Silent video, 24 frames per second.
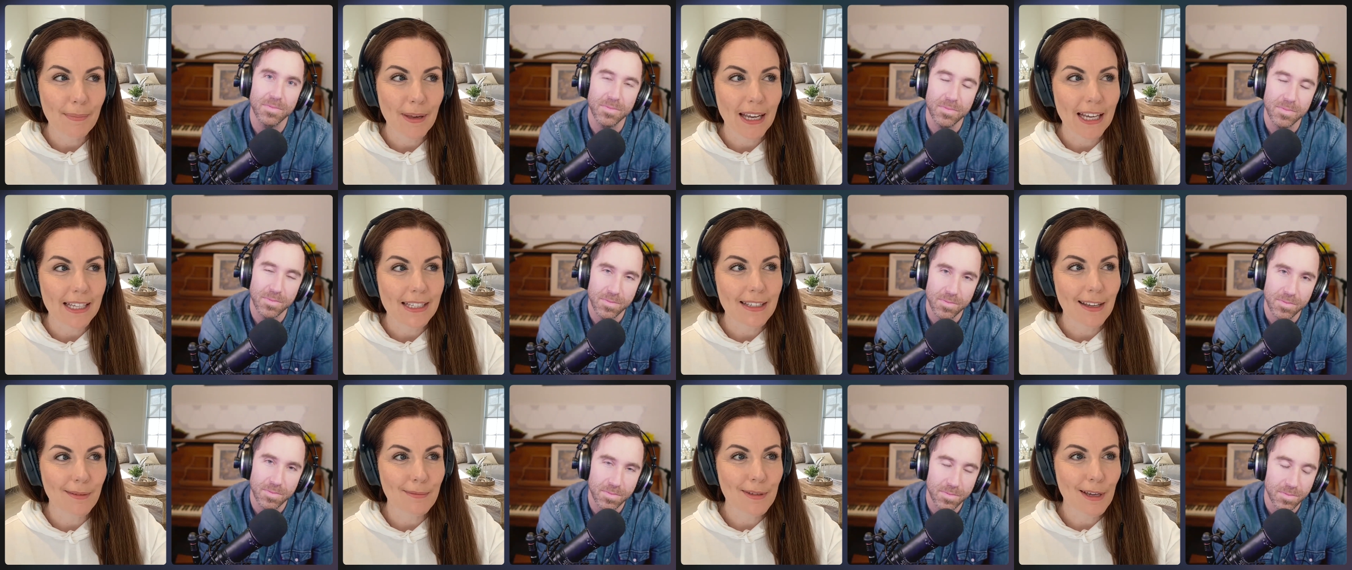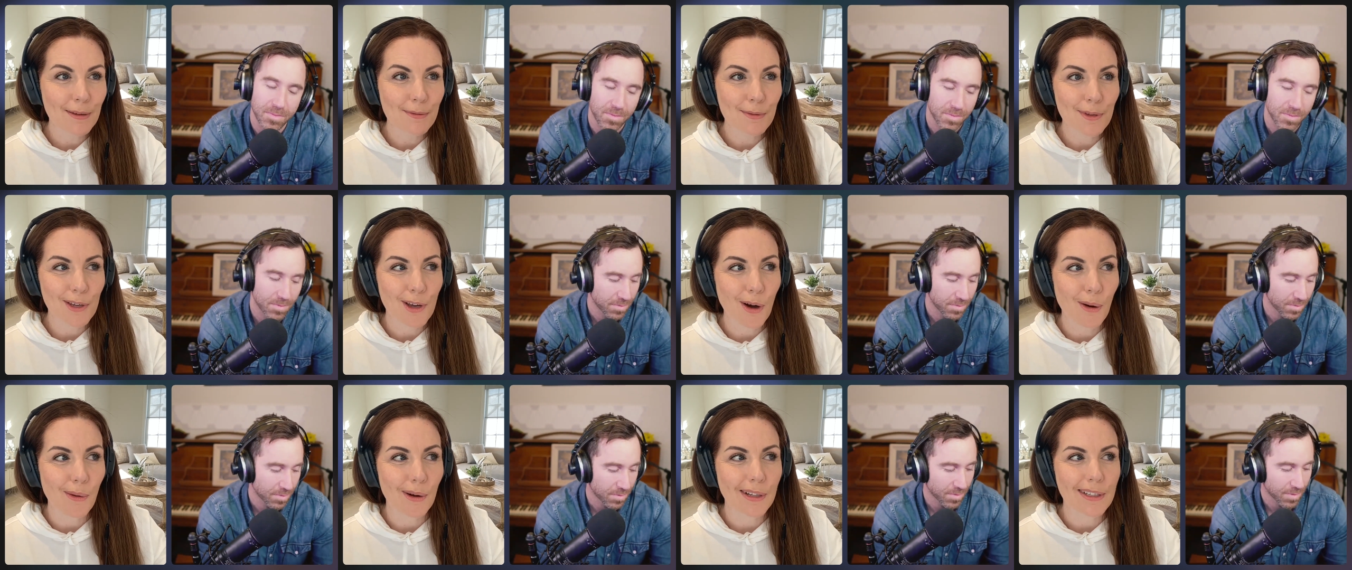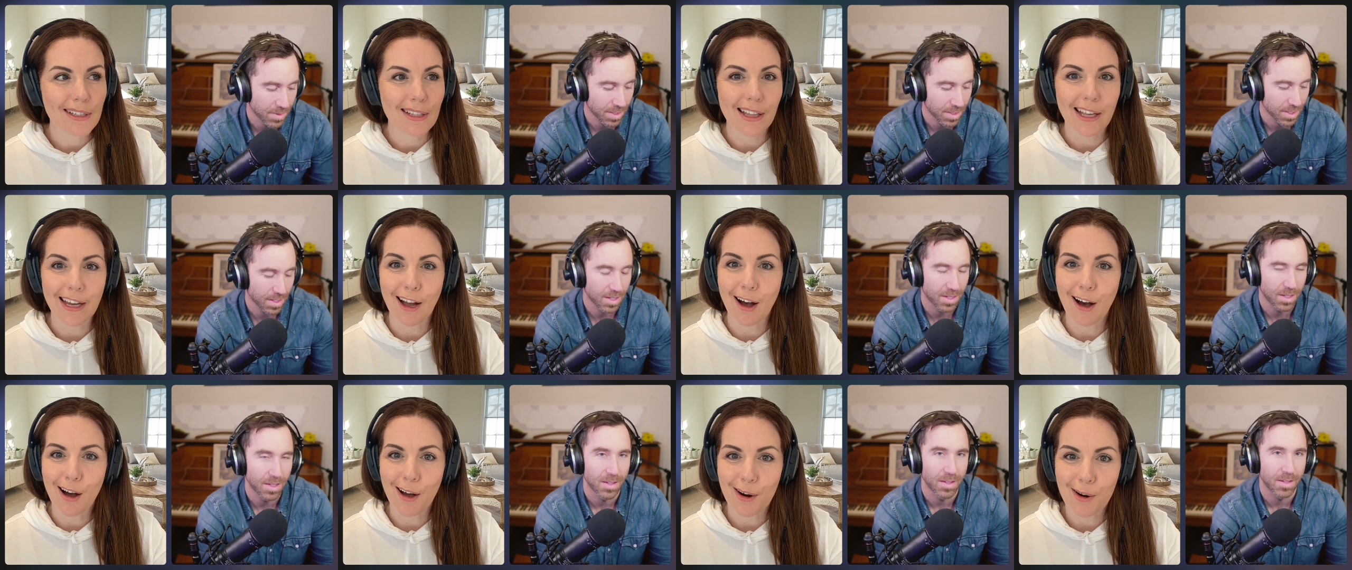Speaker 1: because sometimes we go on to
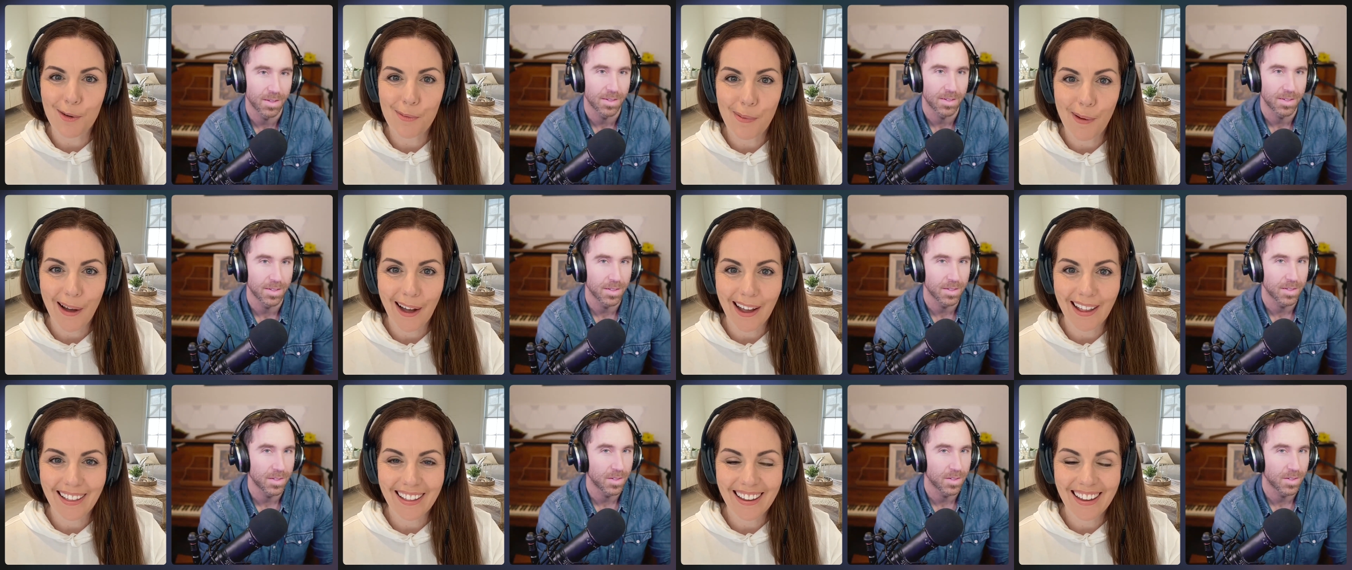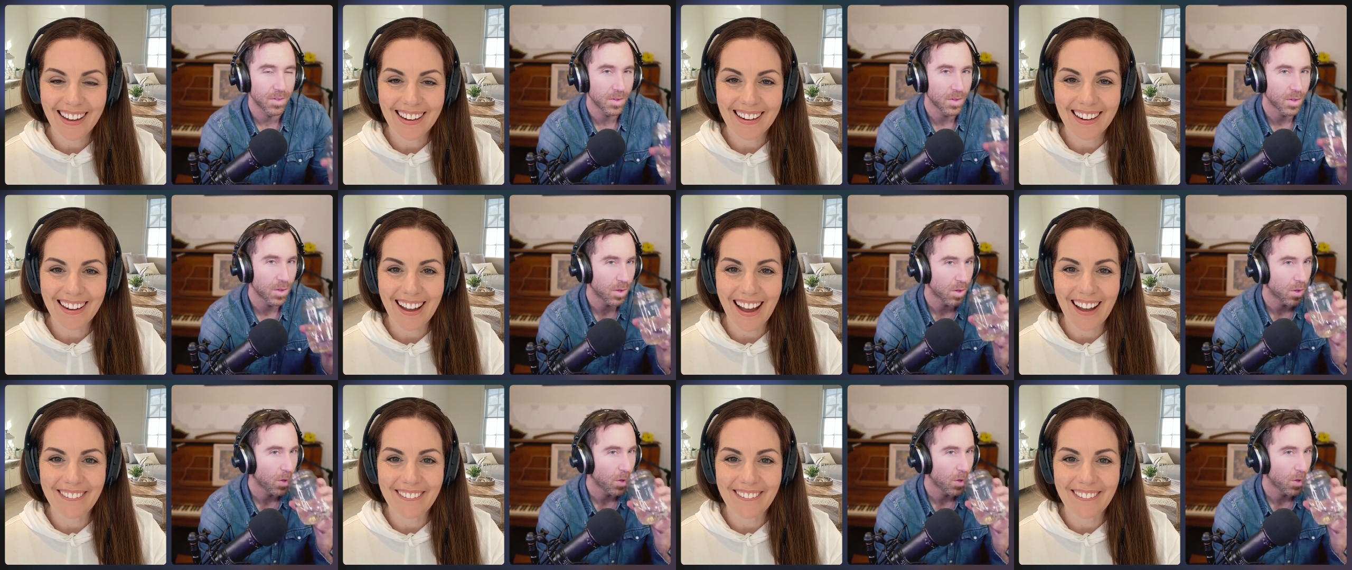like autopilot.